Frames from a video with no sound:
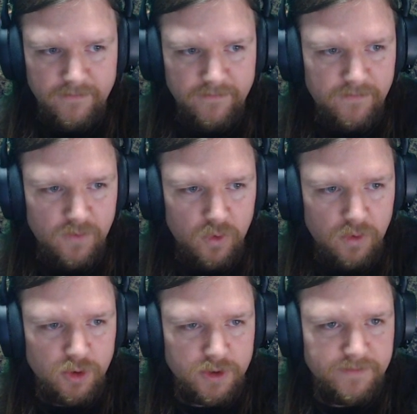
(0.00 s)
4
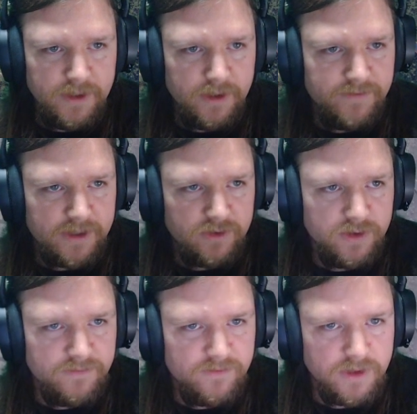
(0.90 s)
more civilian
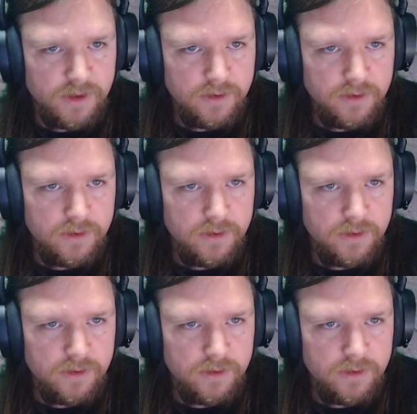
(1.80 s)
factories in Friesland.